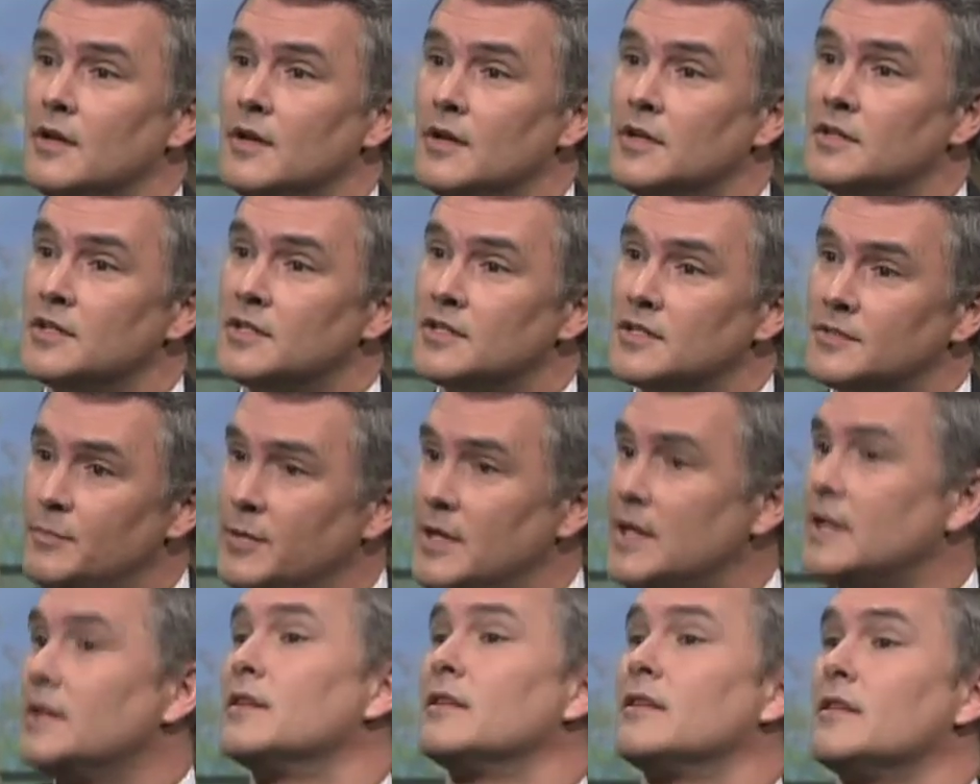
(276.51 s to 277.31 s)

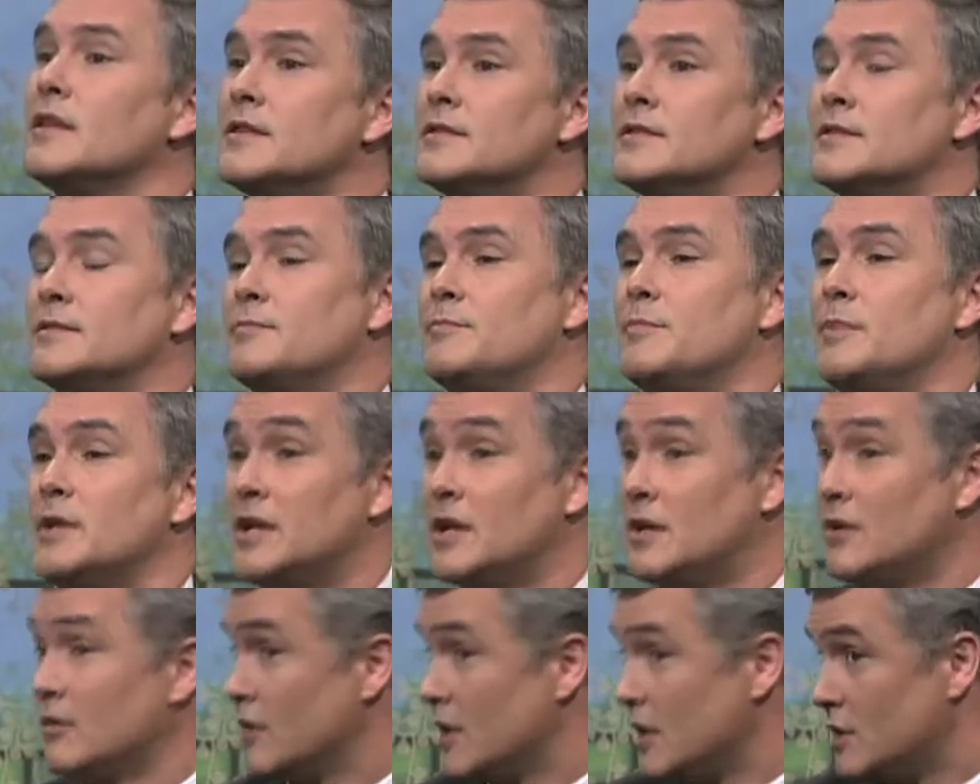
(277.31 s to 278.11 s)
speak to this
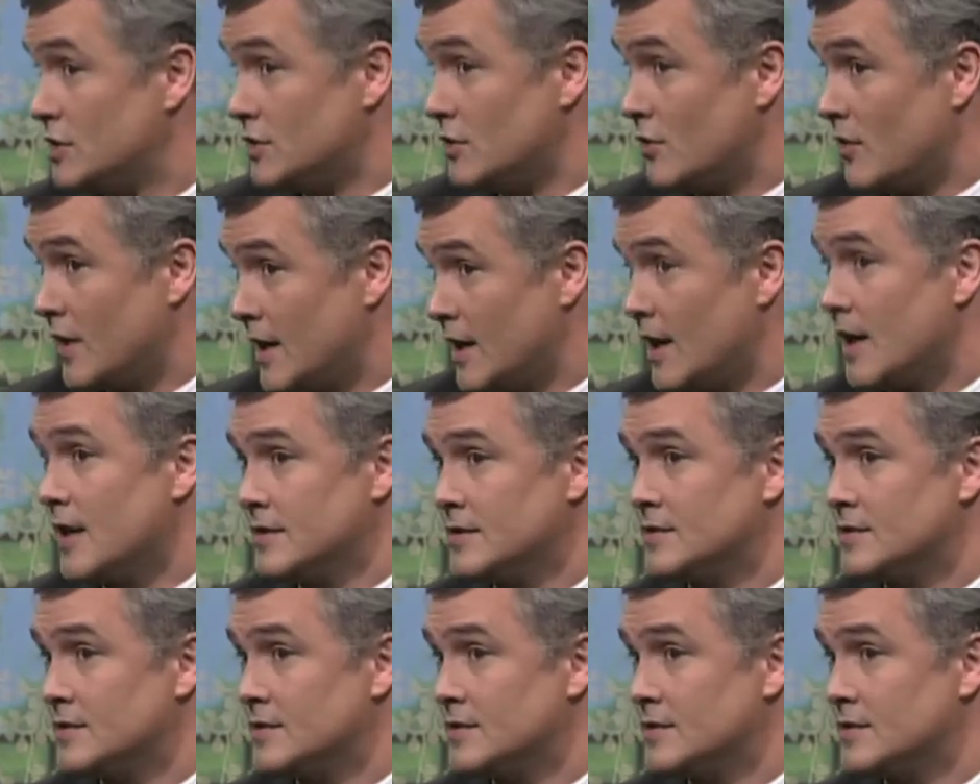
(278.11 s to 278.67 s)
particular issue, I guess?